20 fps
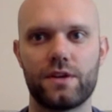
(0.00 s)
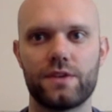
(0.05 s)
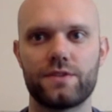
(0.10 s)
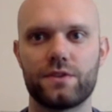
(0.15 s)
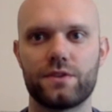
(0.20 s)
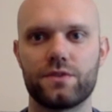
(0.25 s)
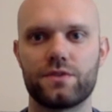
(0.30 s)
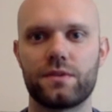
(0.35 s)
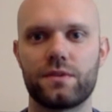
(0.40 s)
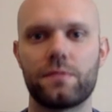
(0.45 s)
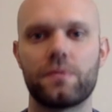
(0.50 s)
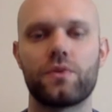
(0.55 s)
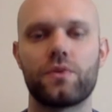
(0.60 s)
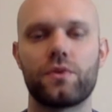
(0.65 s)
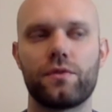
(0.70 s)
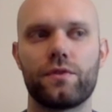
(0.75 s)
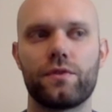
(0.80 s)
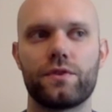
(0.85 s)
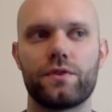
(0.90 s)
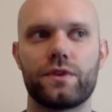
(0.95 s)
So some of the
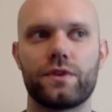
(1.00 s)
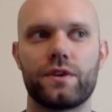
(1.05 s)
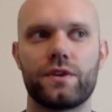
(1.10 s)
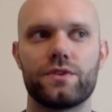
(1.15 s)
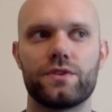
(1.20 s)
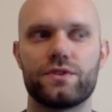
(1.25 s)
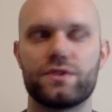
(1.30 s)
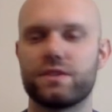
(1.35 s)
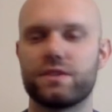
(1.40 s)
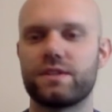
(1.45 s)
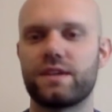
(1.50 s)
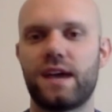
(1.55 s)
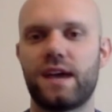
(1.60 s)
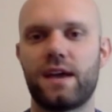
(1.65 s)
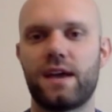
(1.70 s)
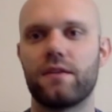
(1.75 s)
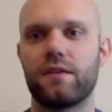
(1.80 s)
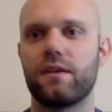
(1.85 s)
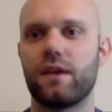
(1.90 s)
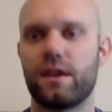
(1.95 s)
refrigerators just
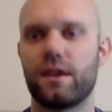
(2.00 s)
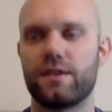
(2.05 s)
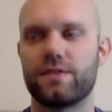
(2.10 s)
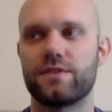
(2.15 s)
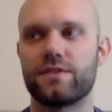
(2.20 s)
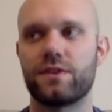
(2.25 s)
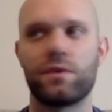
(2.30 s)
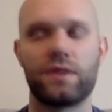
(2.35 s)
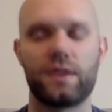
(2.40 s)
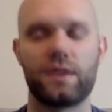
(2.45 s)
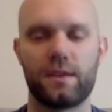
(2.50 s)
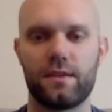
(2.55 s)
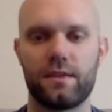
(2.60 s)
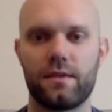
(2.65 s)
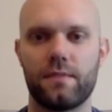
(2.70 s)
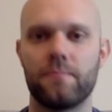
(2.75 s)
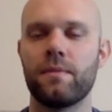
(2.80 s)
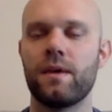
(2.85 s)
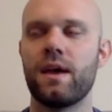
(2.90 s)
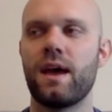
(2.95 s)
had soda in
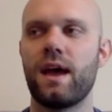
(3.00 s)
them,